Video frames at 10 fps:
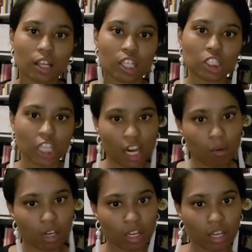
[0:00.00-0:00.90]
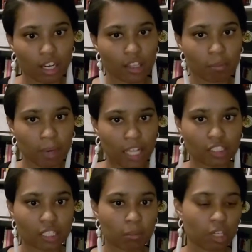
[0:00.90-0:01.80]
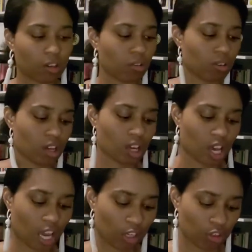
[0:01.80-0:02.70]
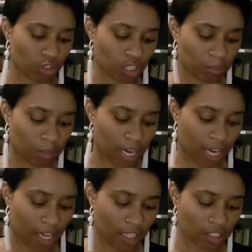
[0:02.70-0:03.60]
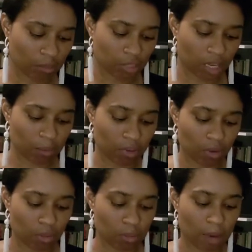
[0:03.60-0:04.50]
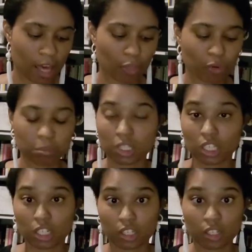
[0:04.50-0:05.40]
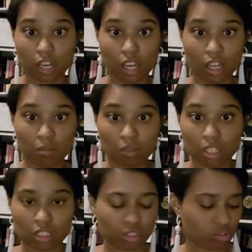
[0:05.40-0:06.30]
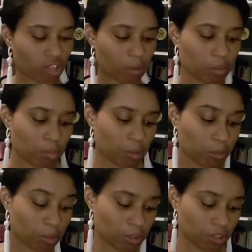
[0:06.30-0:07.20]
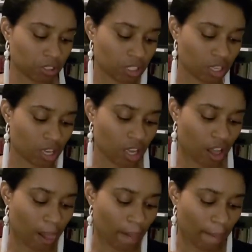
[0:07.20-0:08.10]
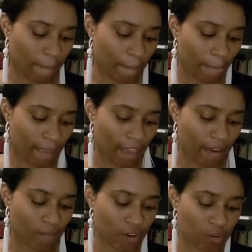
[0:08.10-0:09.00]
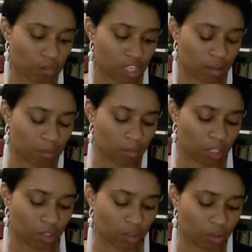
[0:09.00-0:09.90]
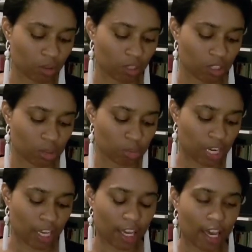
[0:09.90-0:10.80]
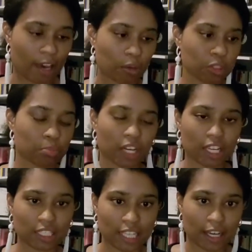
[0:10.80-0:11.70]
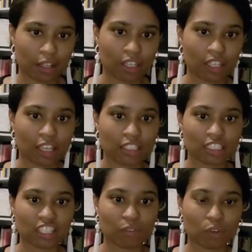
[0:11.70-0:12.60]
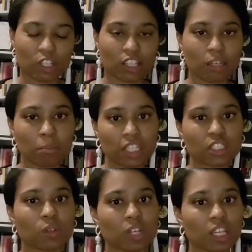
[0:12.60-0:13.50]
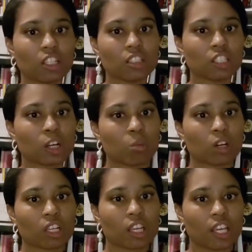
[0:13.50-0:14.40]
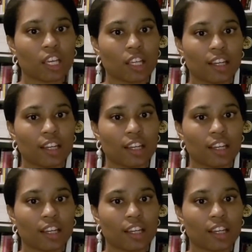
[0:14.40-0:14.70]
Shower and the bathtub go, I usually buy some type of bathroom cleaner. This is Scrub and Bubbles. It foams up when you spray it. I'll spray it down, I'll let it sit for a little bit so it can start working in